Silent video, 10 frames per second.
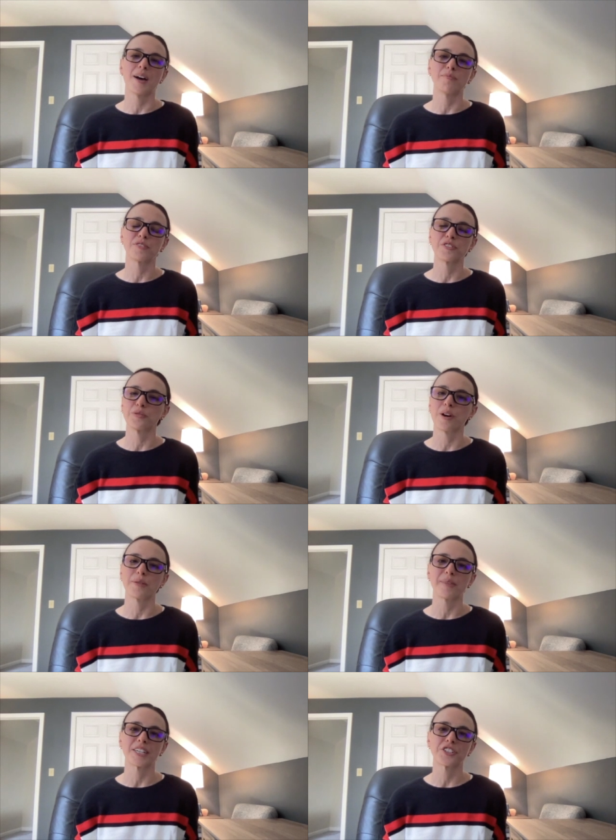So you want
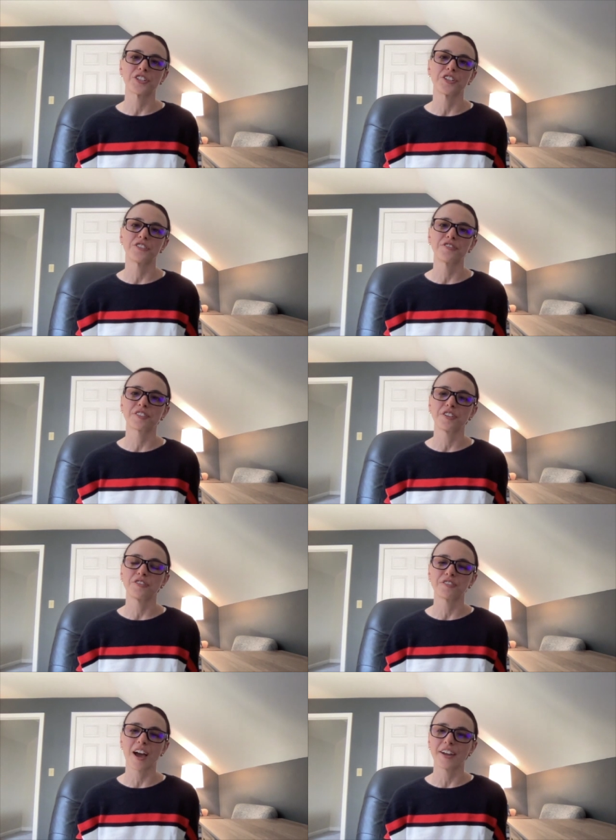to make sure
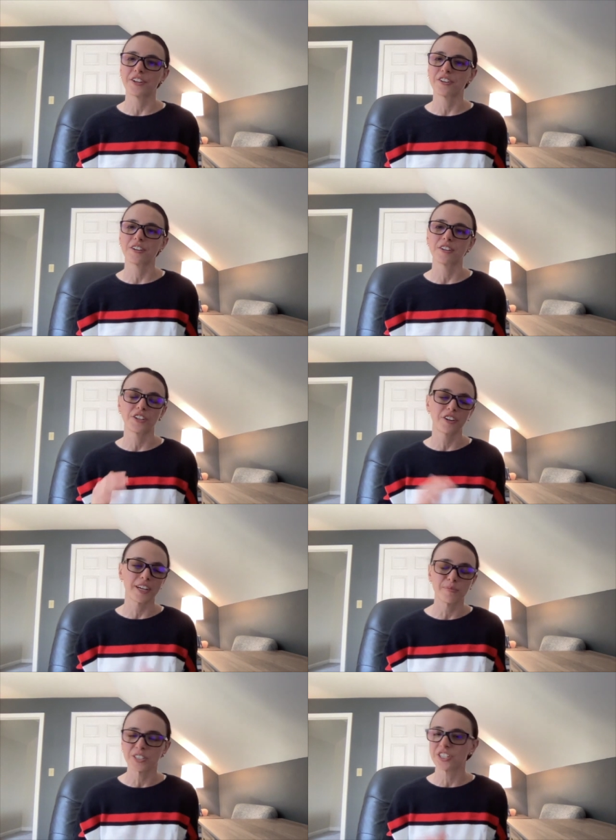you've got your
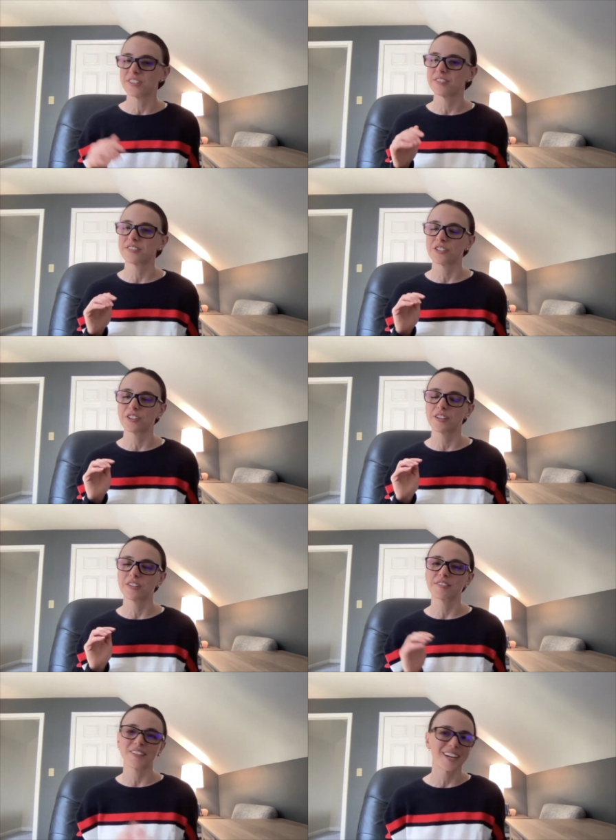images, your
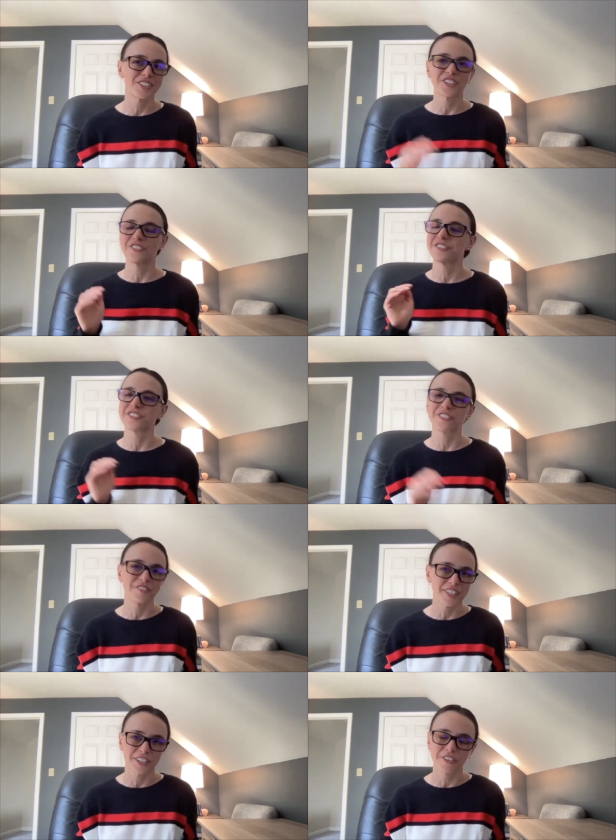slideshows, your
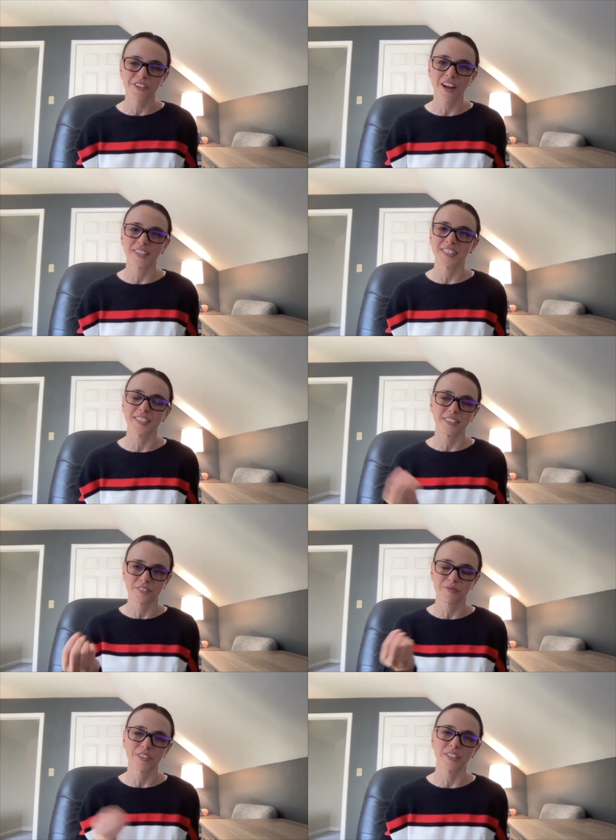video content
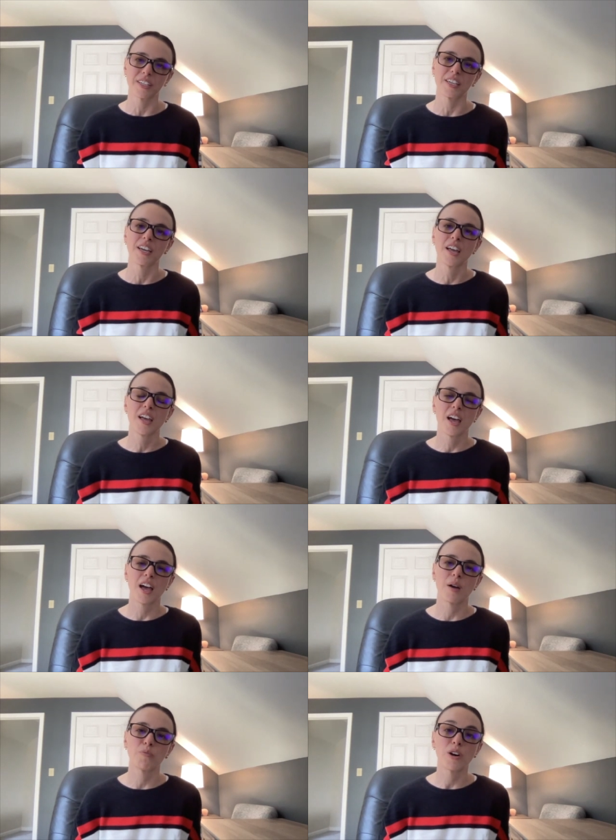is really
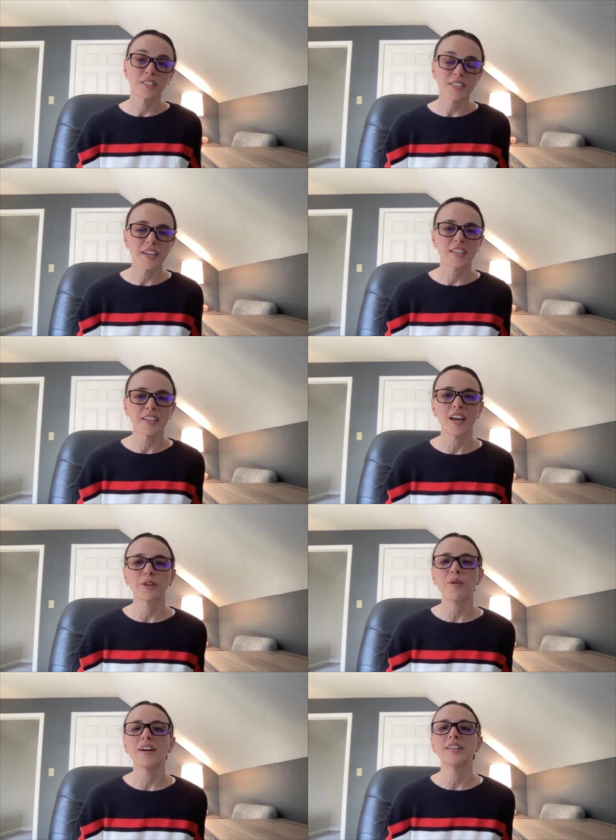well done and high
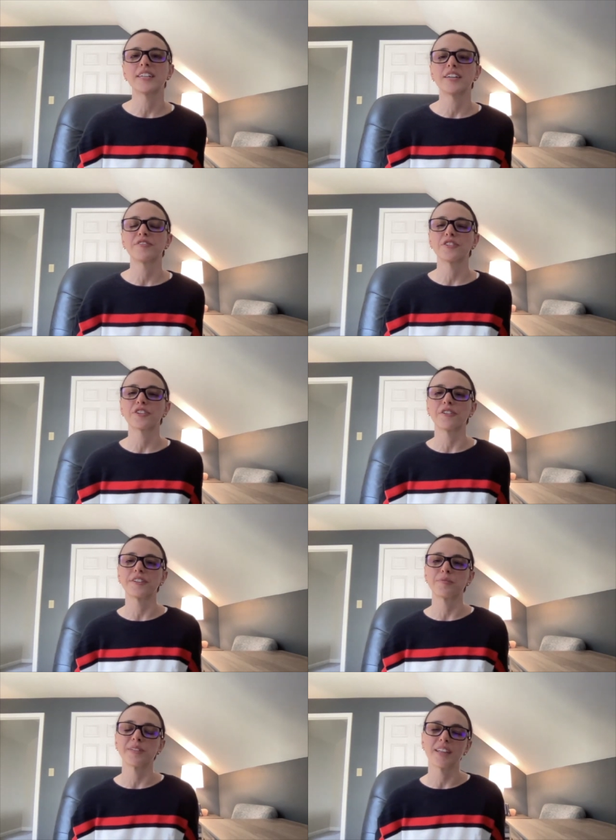quality if you're going
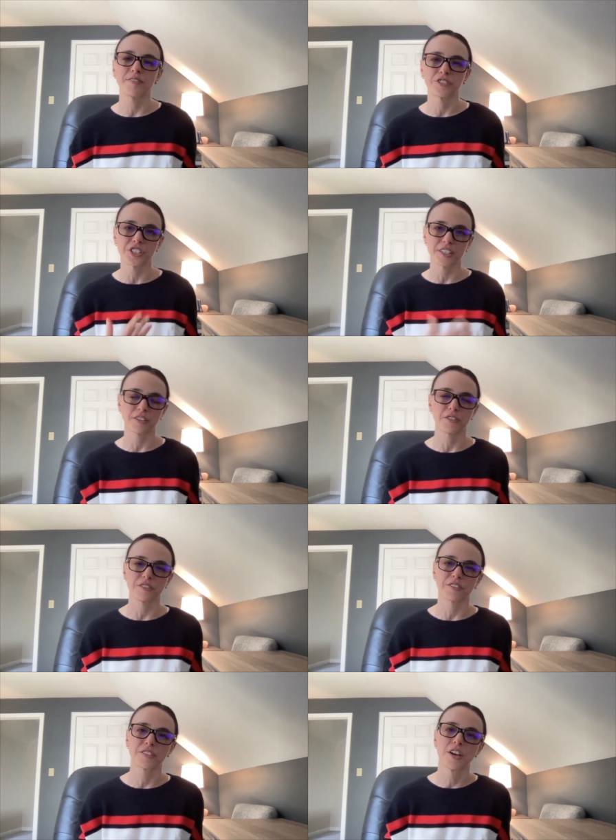to be leveraging
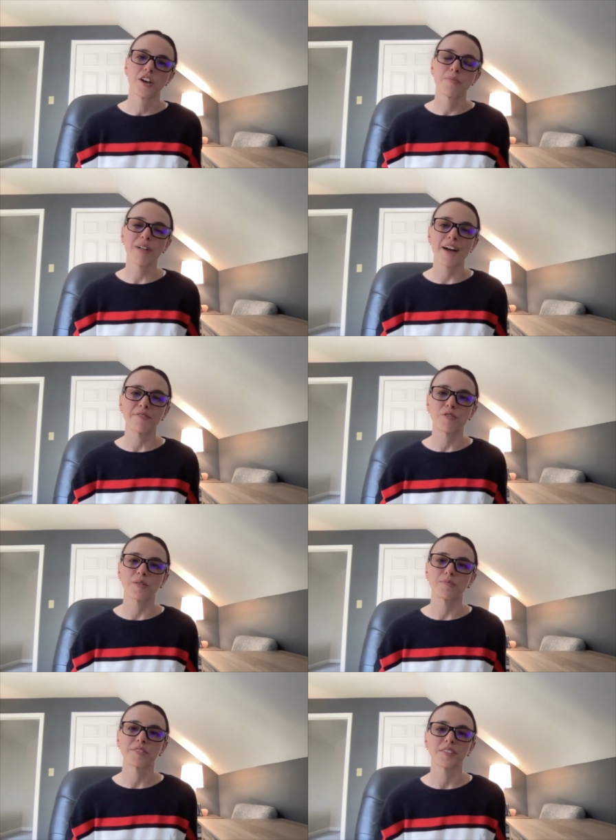those
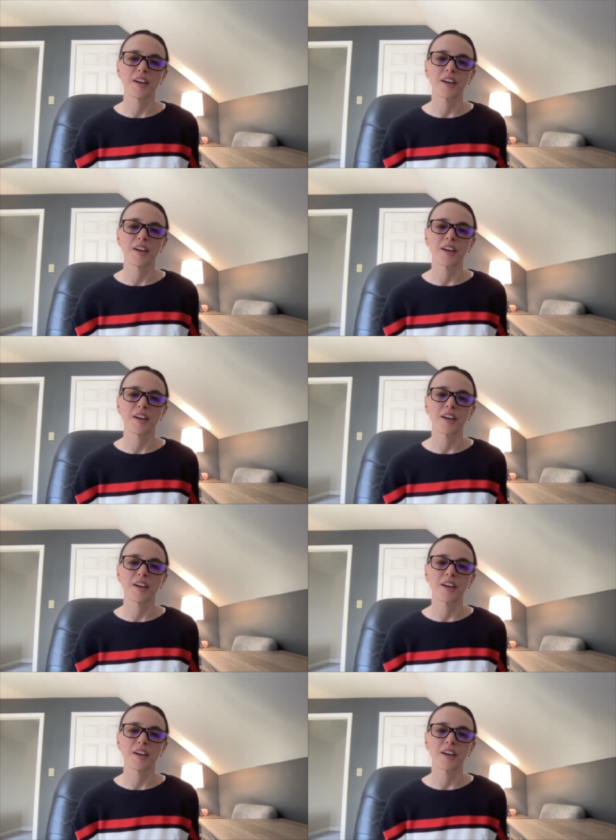platforms